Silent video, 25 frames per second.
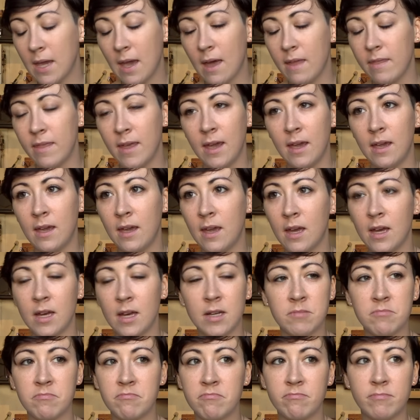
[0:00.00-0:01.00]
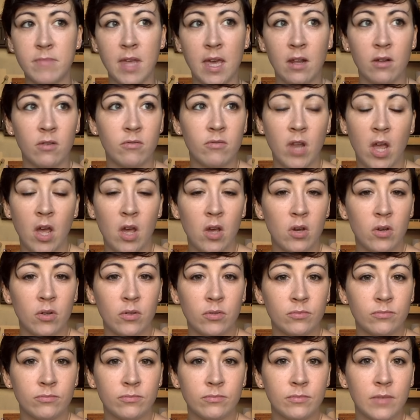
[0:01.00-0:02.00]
yeah, they don't know.